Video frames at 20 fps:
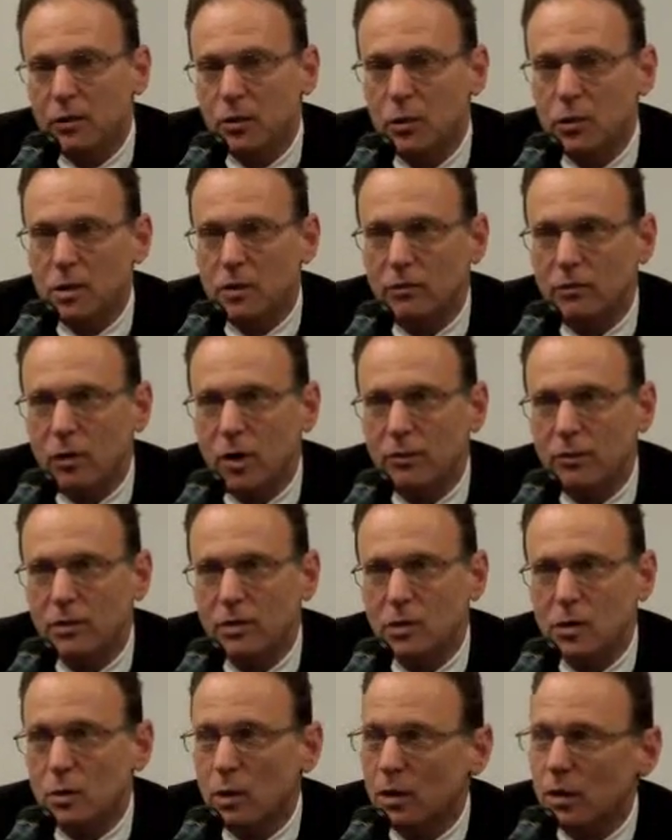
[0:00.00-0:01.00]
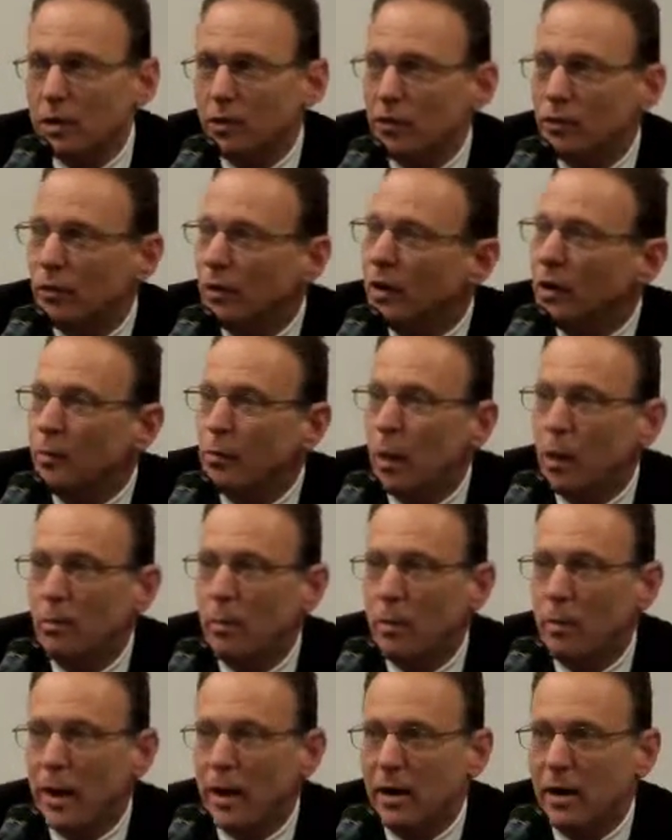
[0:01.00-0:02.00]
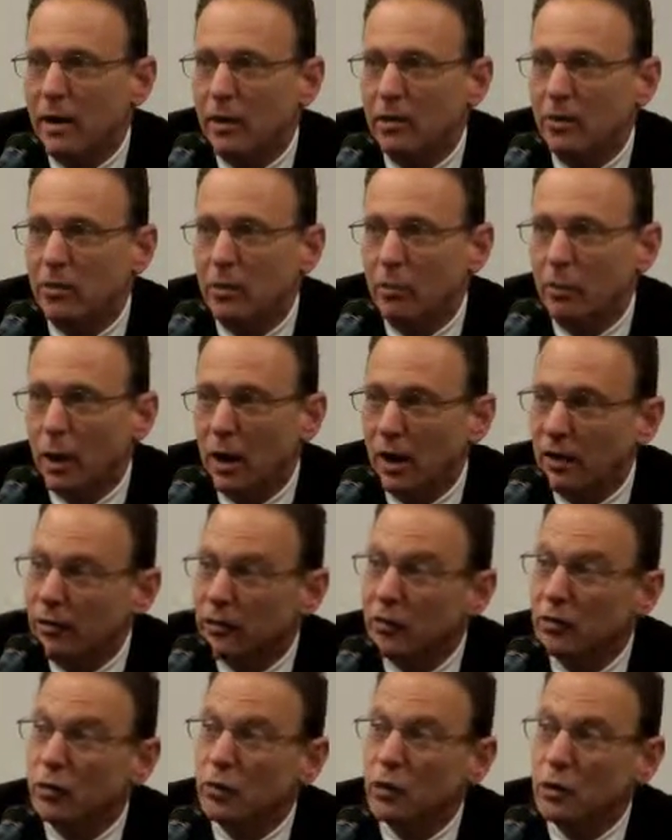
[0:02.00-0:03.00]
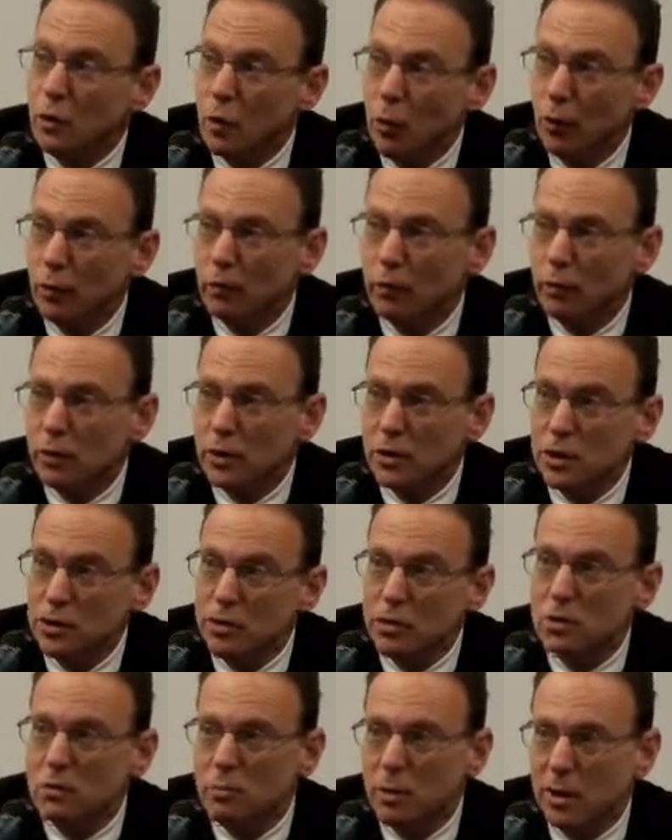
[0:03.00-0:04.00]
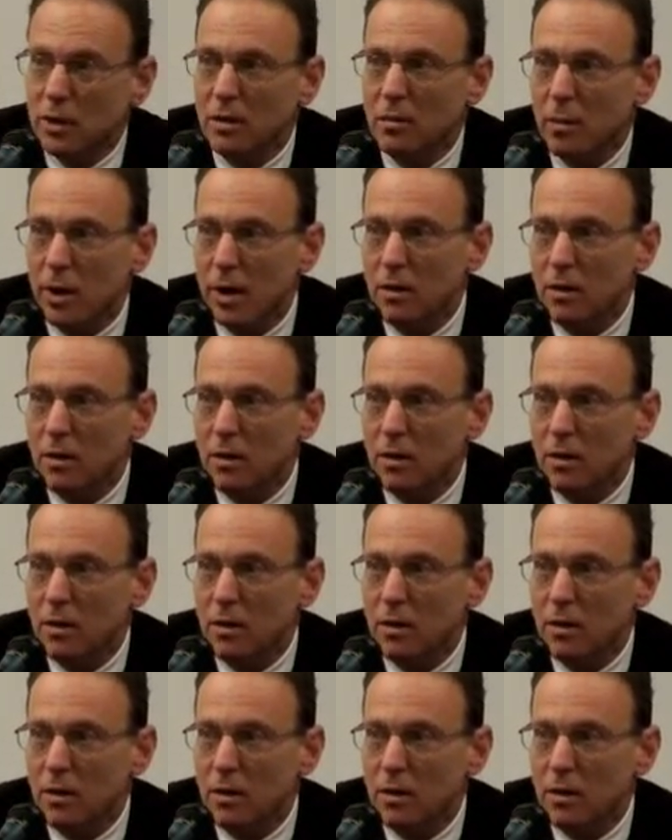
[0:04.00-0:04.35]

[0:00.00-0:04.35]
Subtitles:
of course, of Robson Square that's very problematic is the plaza to the north, which used to be the